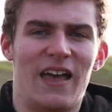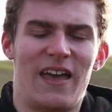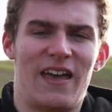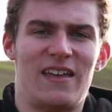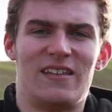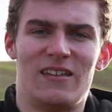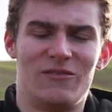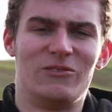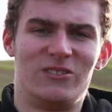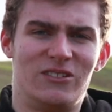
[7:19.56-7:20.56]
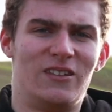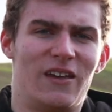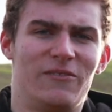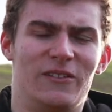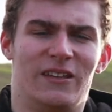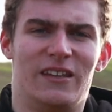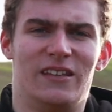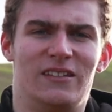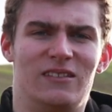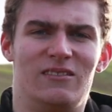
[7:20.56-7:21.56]
Uh, it was
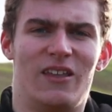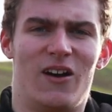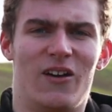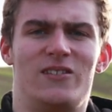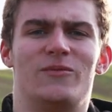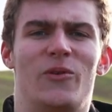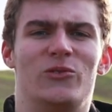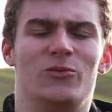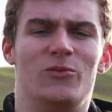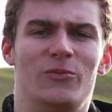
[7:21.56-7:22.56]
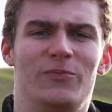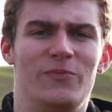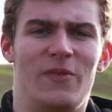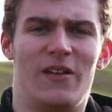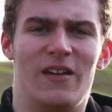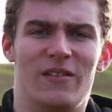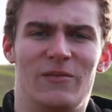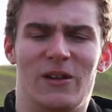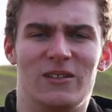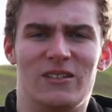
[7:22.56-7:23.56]
definitely the hardest module uh,
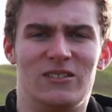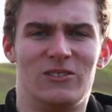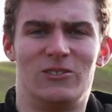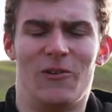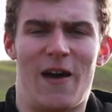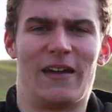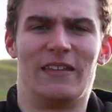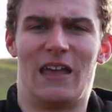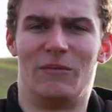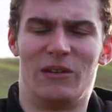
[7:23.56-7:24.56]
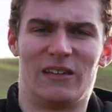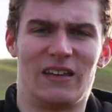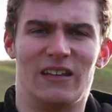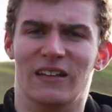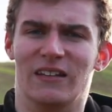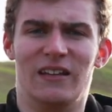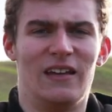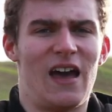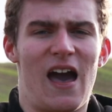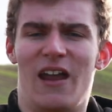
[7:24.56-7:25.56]
because it's just so academic, and
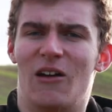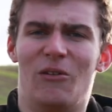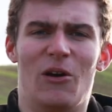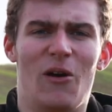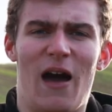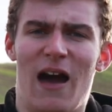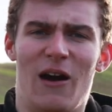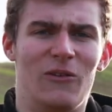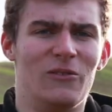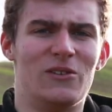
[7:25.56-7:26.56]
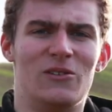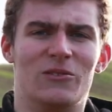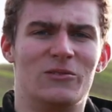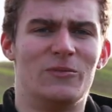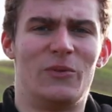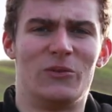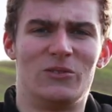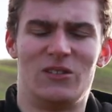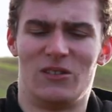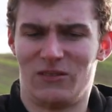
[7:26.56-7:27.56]
I don't know how you're
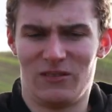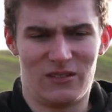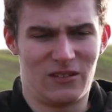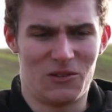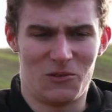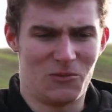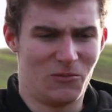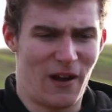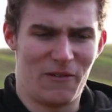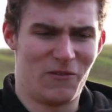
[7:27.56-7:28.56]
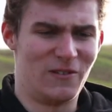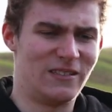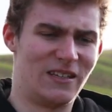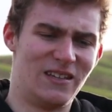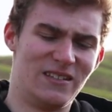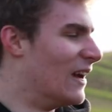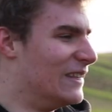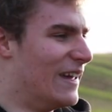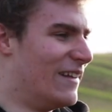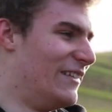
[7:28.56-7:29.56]
supposed to do references,
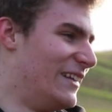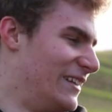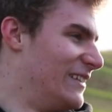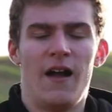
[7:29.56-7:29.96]
god damn it.